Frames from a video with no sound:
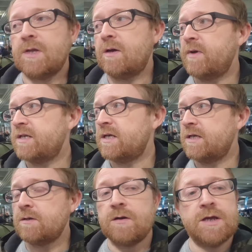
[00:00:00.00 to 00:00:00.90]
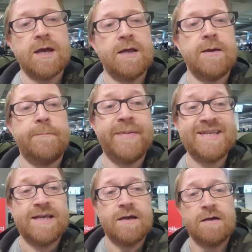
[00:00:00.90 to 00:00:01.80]
imagine it's going to get
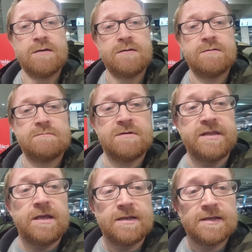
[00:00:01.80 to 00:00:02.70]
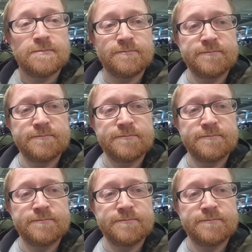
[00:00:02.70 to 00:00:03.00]
busier than this